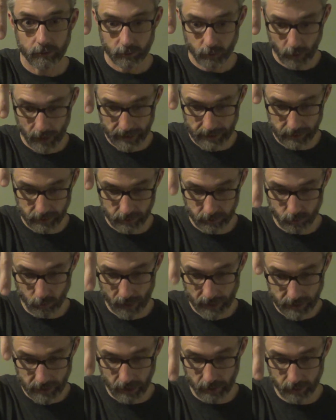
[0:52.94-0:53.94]
Right,
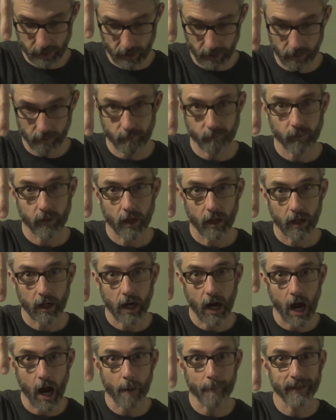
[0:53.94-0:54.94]
right down there.
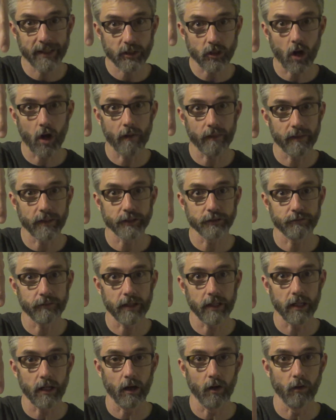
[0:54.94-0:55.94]
Comment on this
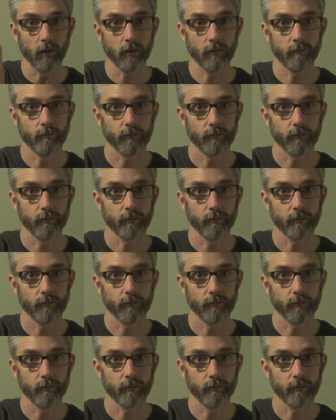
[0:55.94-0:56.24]
video.